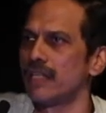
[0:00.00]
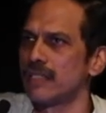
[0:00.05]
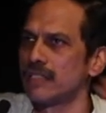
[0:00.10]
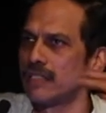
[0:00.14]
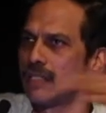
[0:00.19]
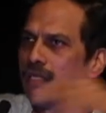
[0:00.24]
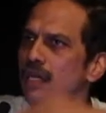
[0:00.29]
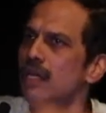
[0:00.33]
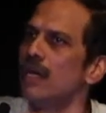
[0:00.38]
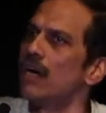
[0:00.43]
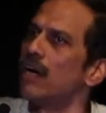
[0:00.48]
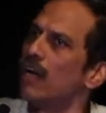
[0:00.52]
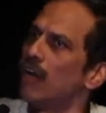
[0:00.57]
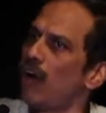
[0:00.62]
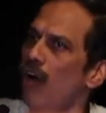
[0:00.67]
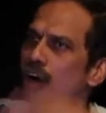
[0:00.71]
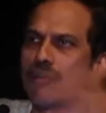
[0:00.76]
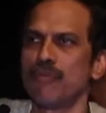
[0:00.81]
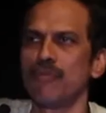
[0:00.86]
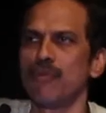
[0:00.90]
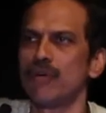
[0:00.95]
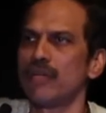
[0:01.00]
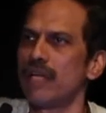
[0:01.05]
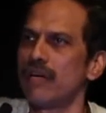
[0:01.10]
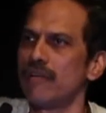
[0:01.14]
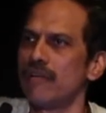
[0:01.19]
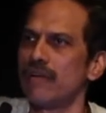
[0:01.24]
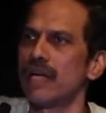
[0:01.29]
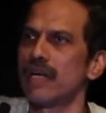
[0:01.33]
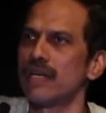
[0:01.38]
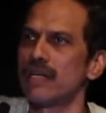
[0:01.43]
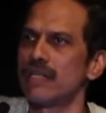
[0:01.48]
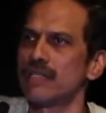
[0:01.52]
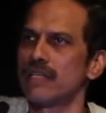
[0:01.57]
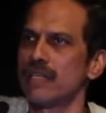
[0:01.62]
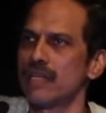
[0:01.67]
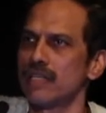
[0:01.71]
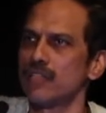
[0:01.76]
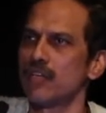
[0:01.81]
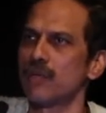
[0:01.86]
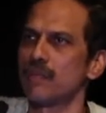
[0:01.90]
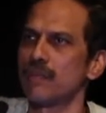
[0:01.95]
There's a lot more that we can
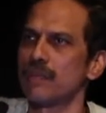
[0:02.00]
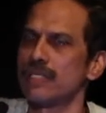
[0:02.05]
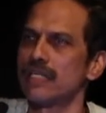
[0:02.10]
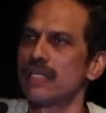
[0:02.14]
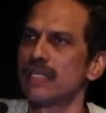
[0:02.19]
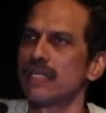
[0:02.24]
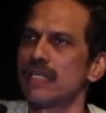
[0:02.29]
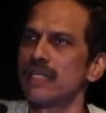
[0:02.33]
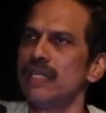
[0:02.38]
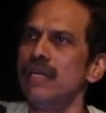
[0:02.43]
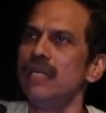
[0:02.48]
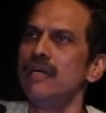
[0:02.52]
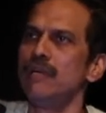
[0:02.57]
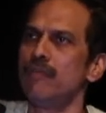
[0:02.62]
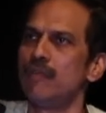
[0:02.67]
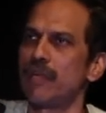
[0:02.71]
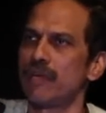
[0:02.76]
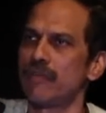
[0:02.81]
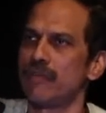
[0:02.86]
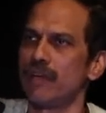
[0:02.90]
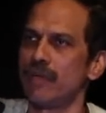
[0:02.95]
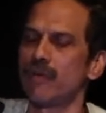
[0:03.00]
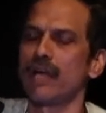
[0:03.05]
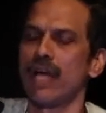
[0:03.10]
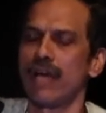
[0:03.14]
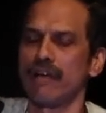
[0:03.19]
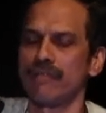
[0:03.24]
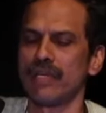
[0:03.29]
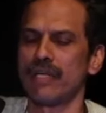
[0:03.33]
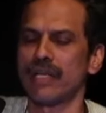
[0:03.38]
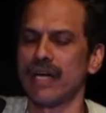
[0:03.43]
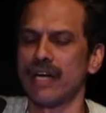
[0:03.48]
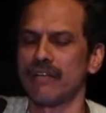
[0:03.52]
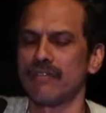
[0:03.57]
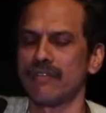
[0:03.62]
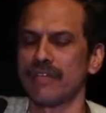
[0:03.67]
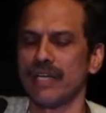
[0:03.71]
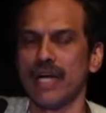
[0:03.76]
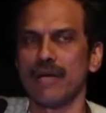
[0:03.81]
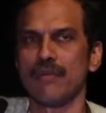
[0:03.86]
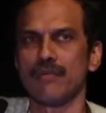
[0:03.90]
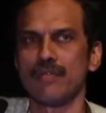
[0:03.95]
discuss or present, but we don't have that kind of
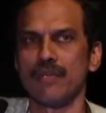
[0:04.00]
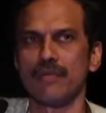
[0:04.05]
a time.